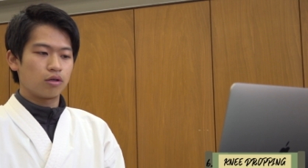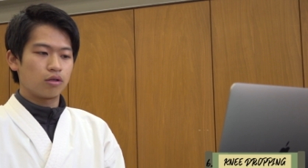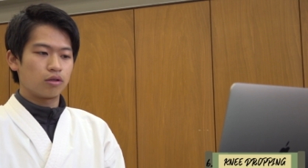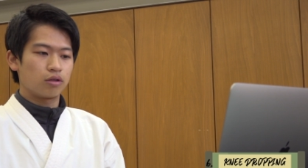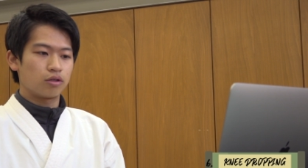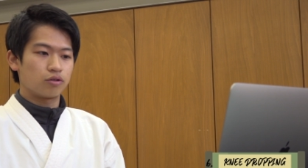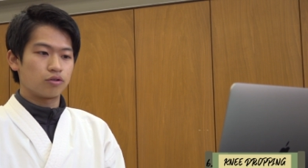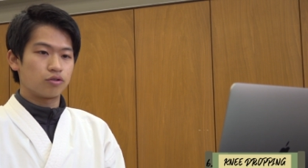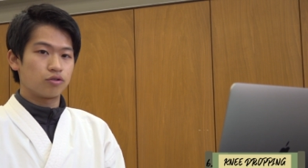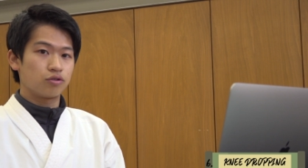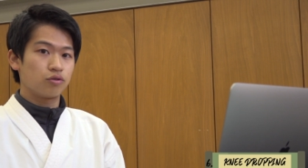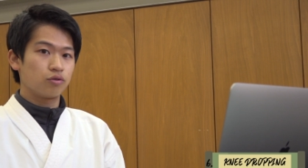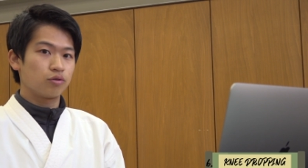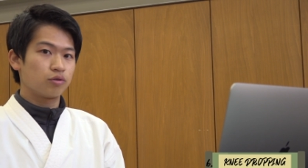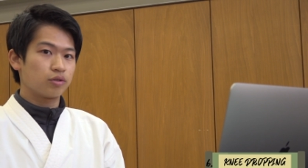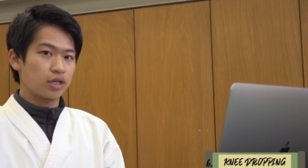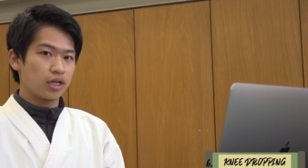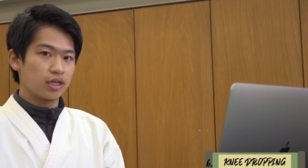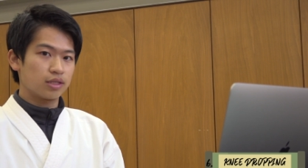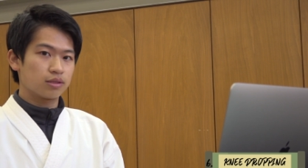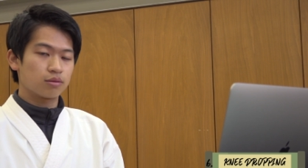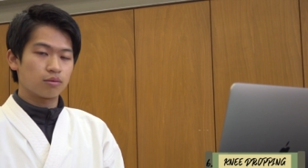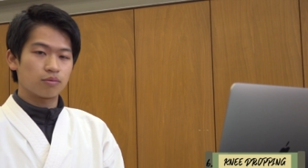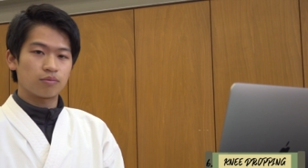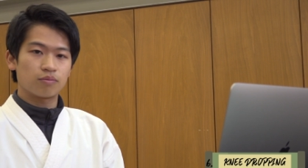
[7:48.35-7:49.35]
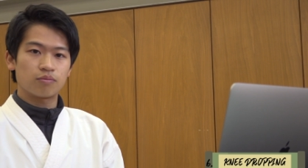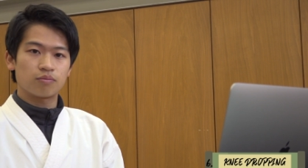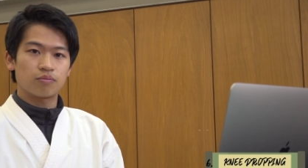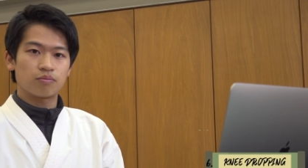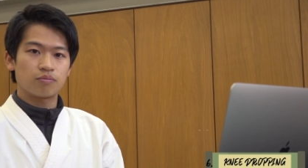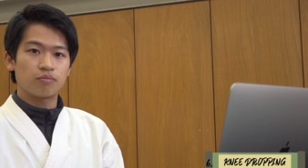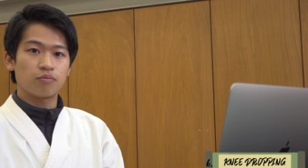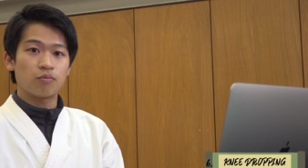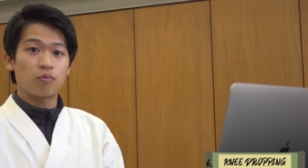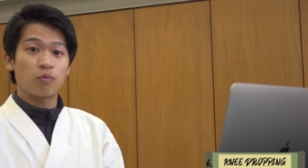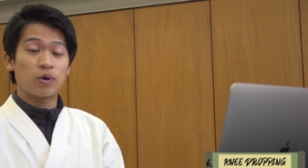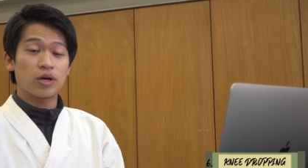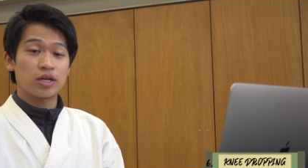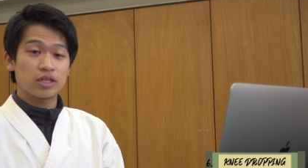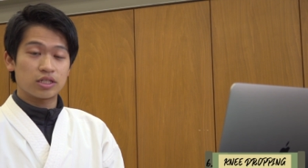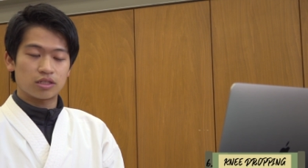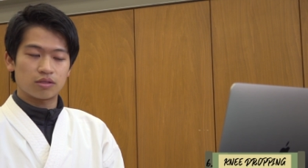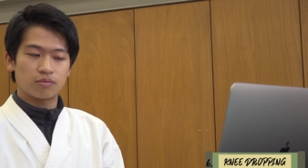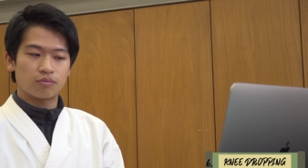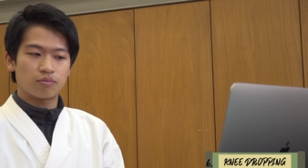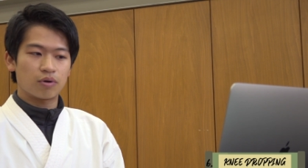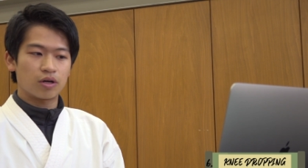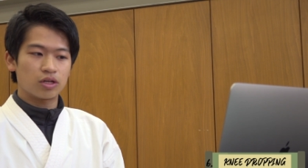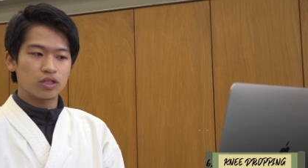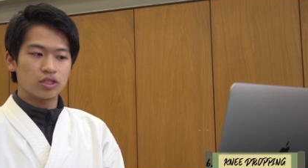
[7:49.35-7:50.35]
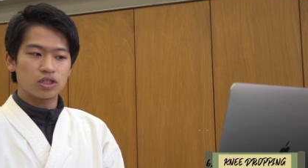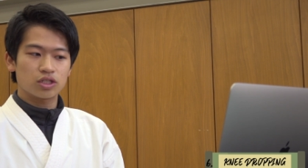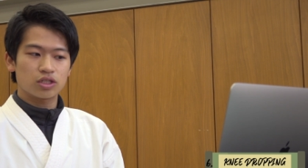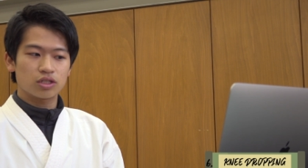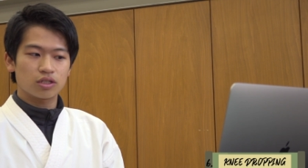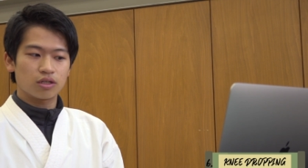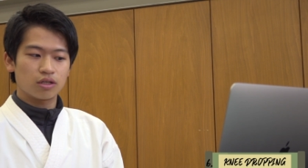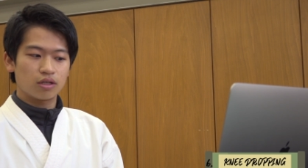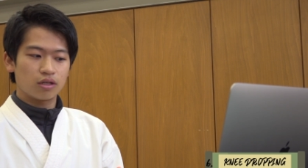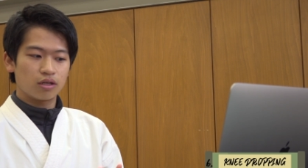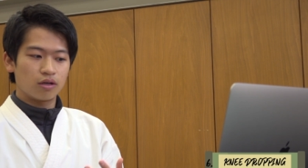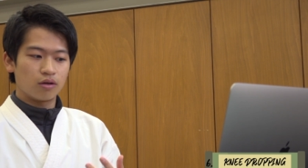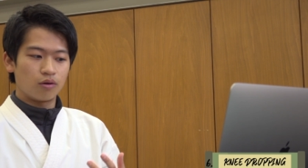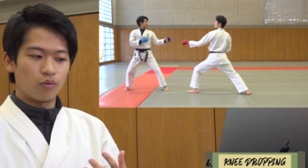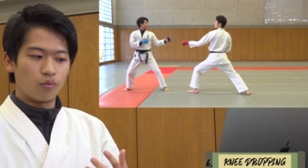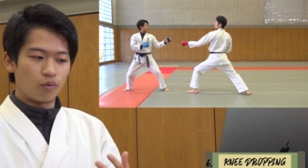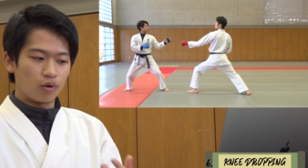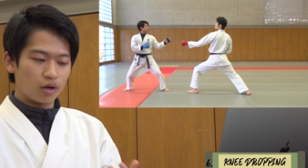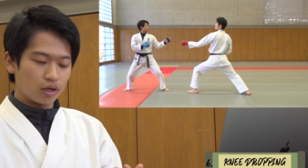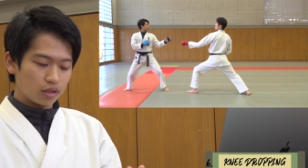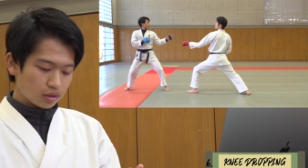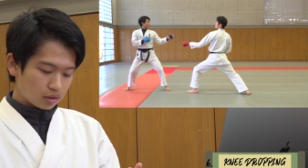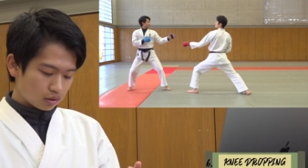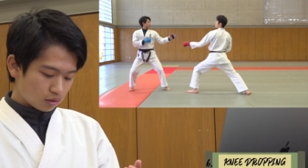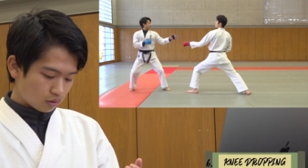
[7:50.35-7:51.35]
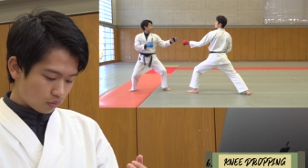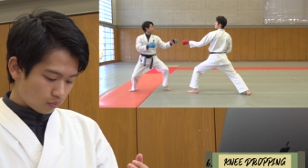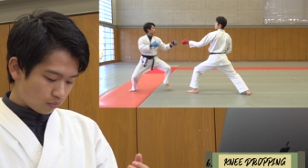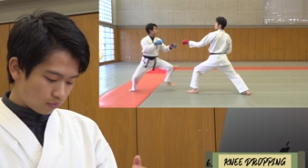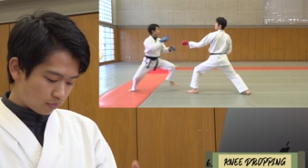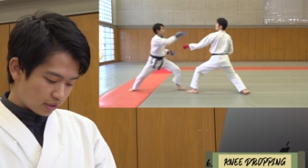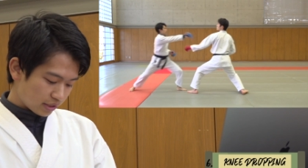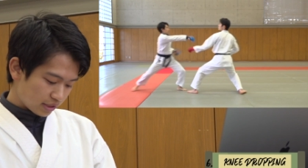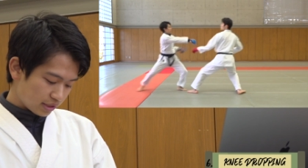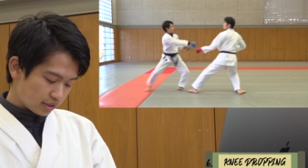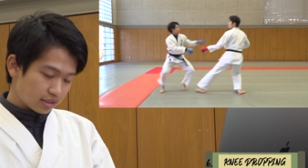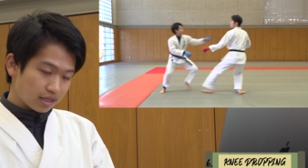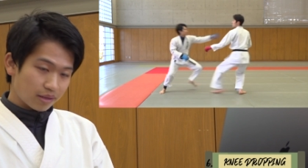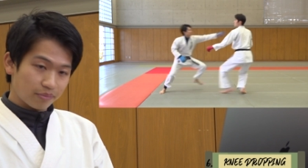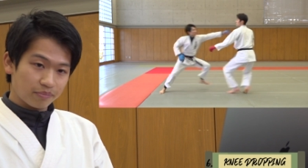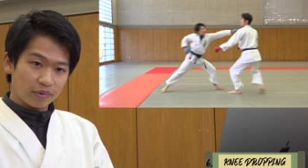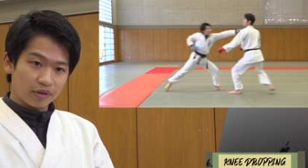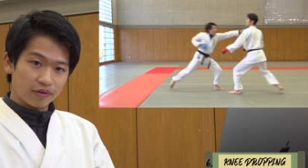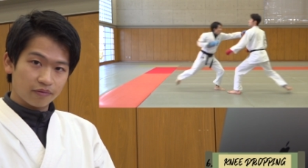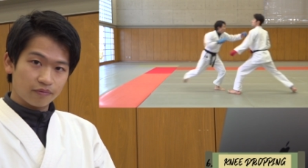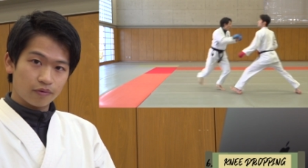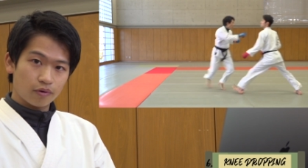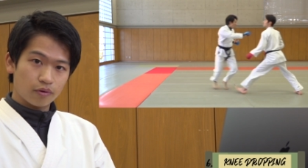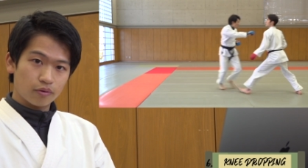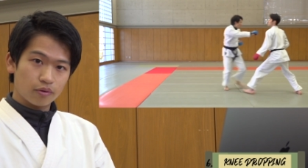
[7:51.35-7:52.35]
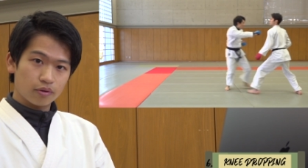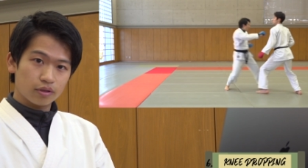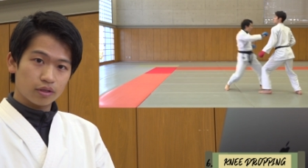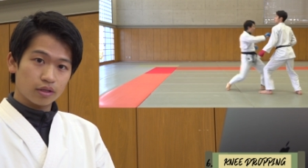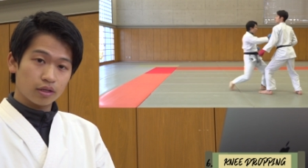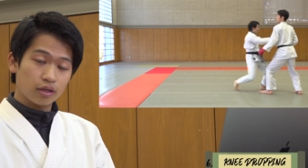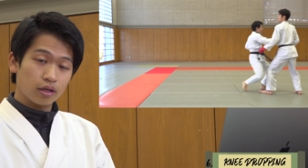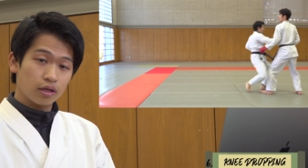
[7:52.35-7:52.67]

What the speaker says: There are two types of ways to punch. One by stepping forward,